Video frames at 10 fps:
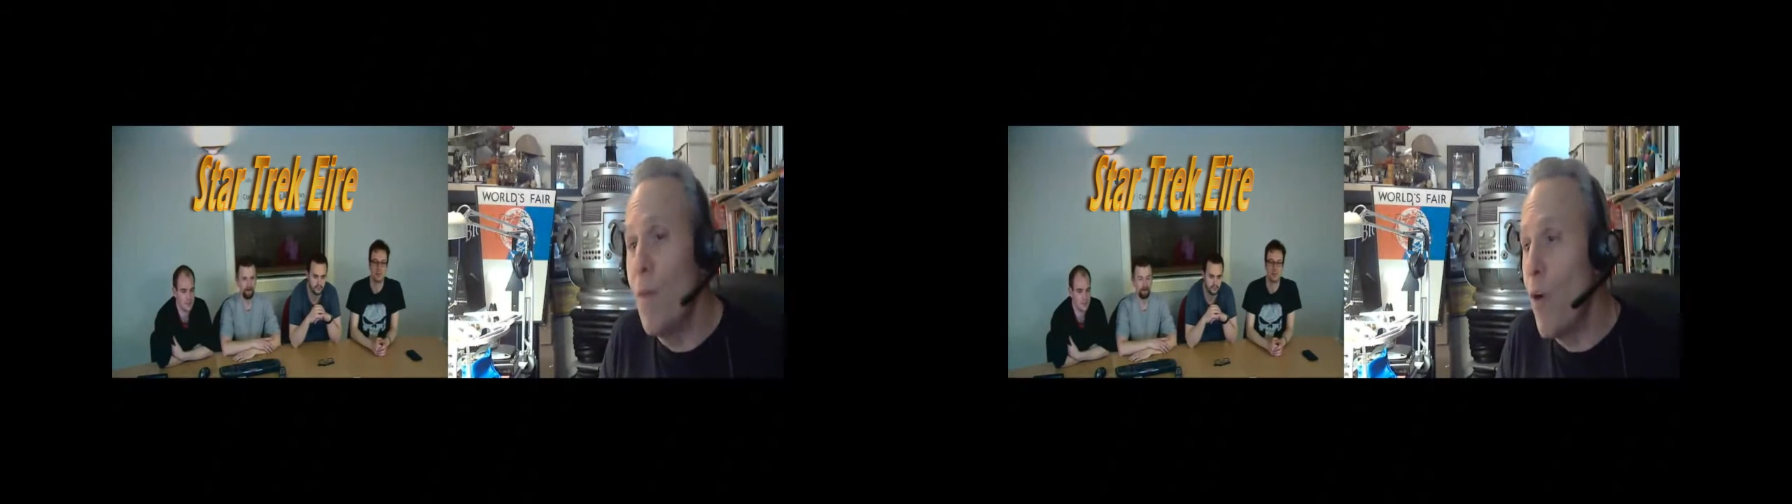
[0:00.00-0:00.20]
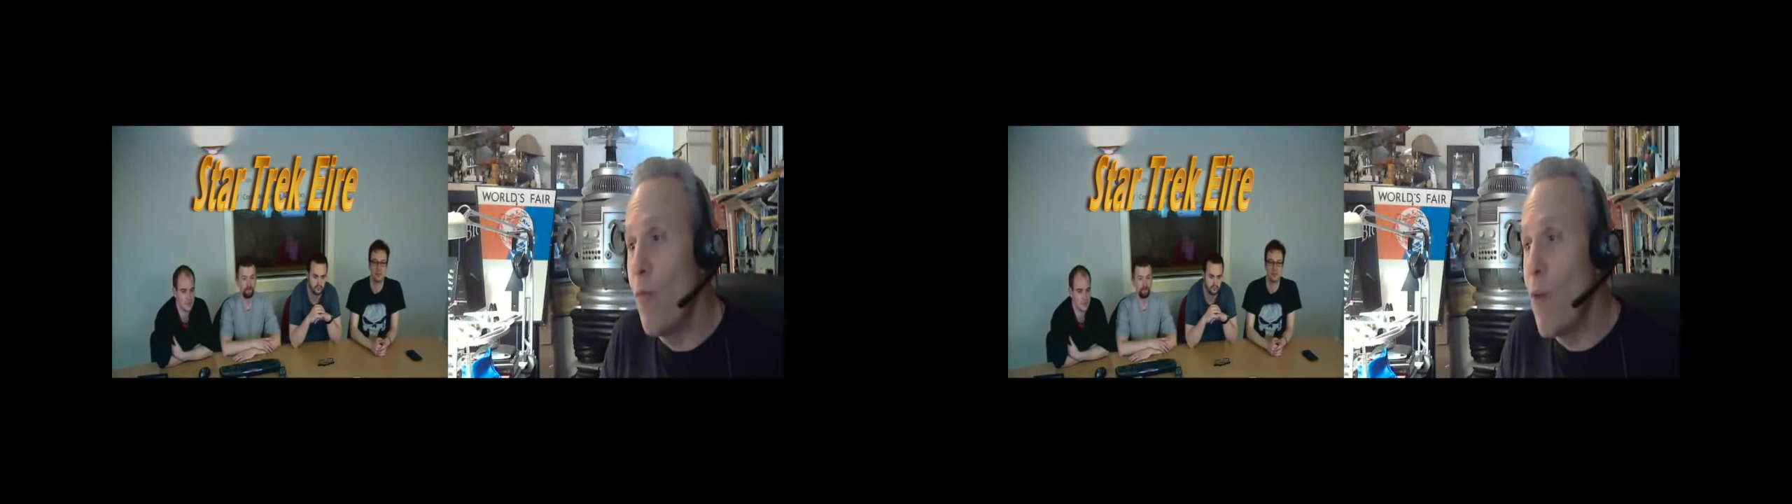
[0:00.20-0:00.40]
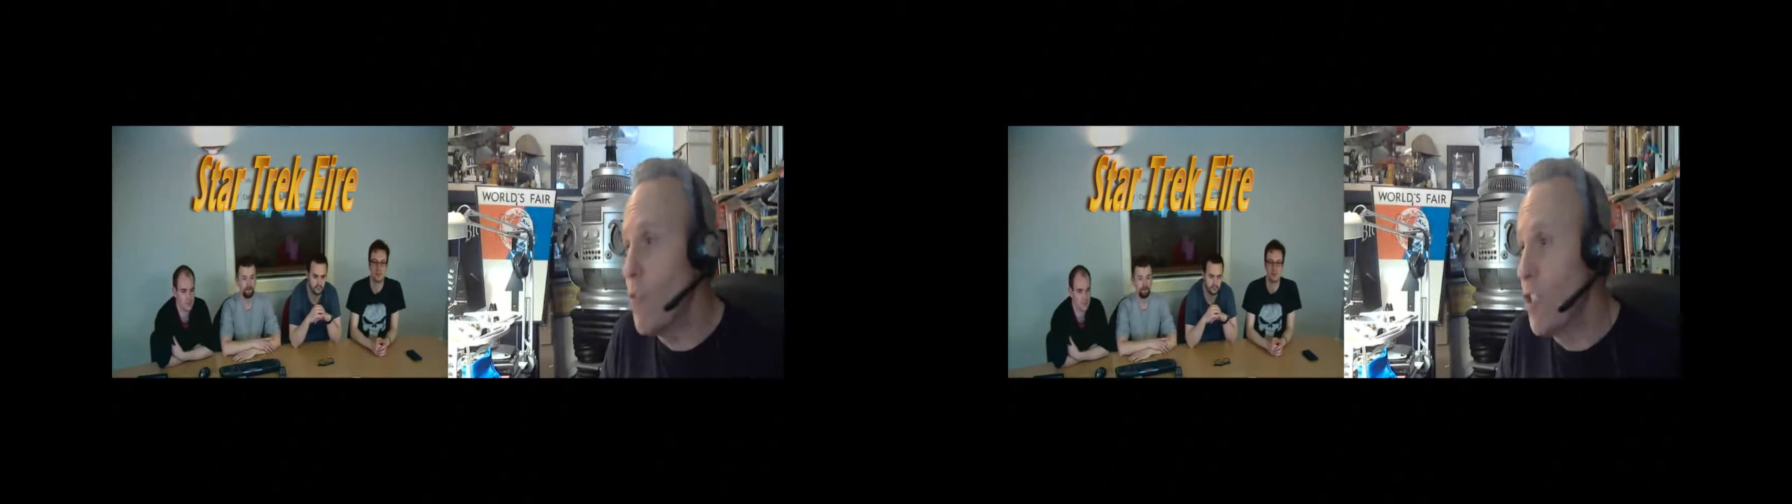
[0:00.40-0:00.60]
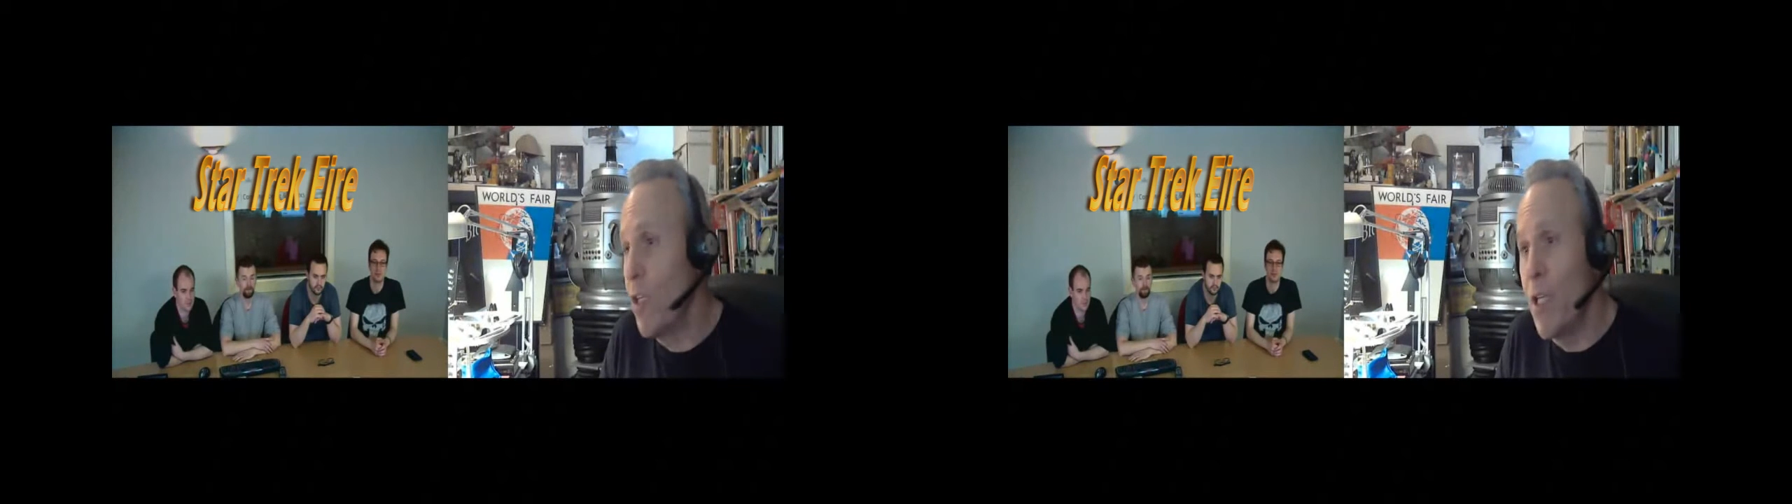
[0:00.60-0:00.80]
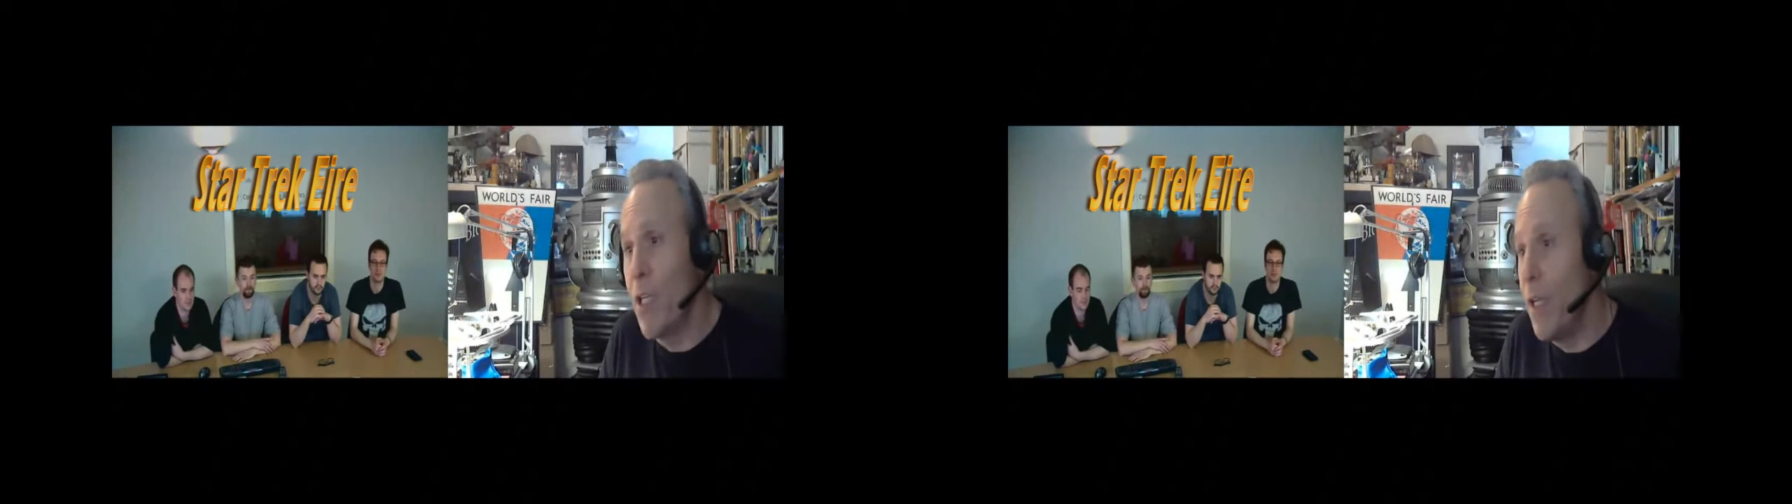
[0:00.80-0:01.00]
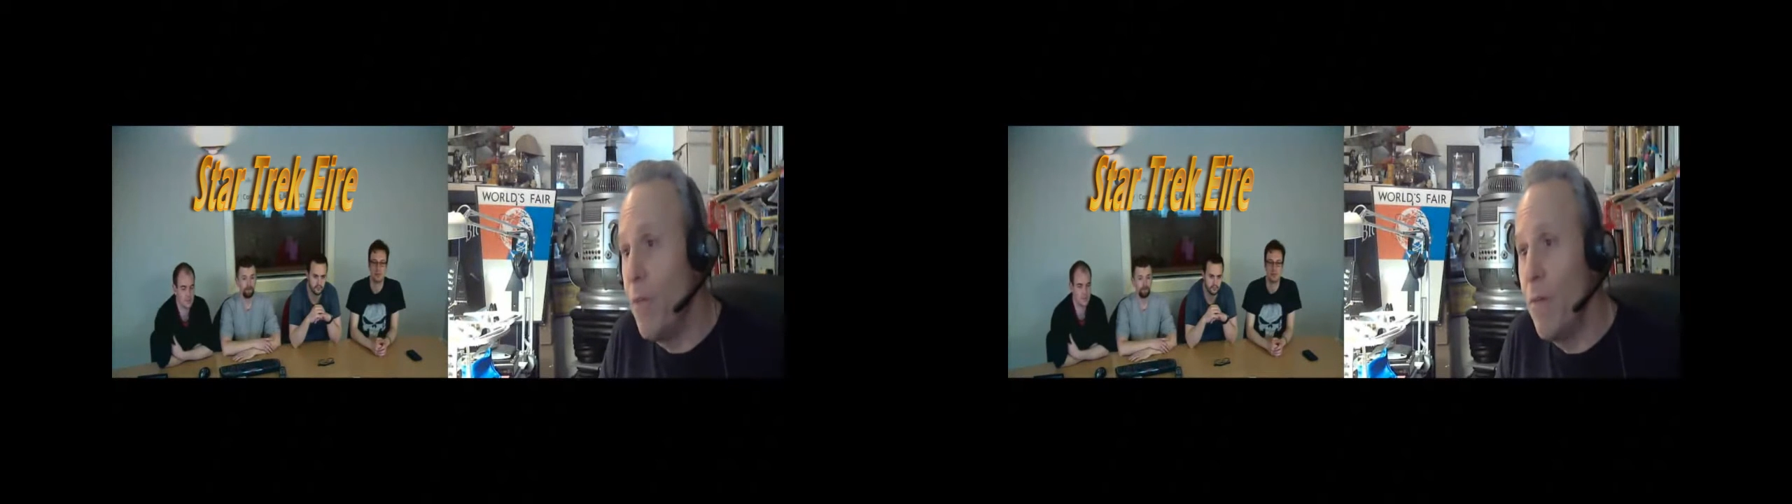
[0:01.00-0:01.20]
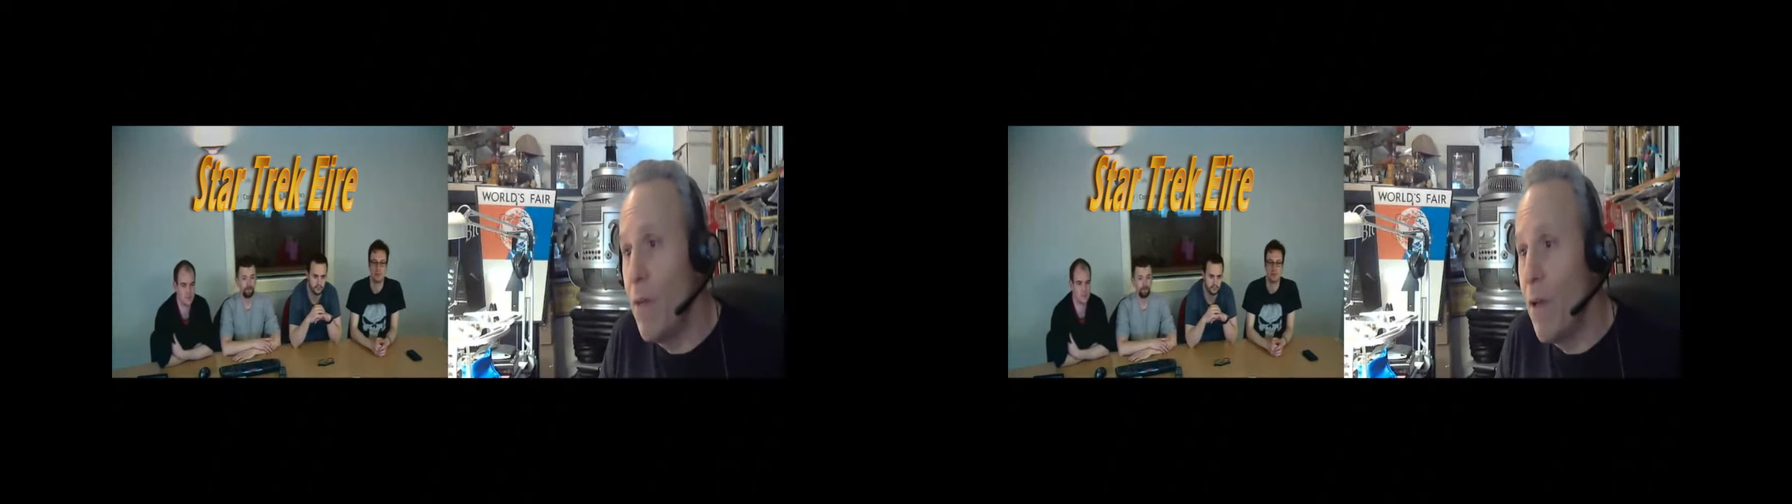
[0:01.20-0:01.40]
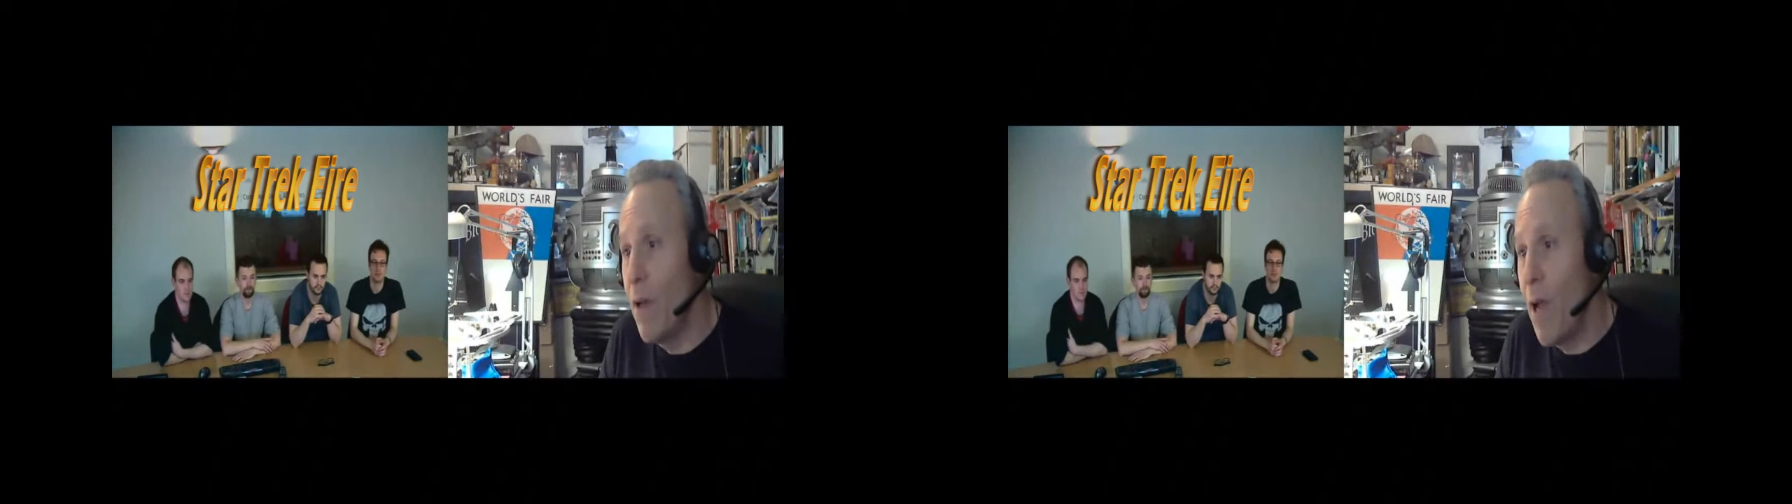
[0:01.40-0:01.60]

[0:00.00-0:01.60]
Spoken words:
the point where I was a little kid,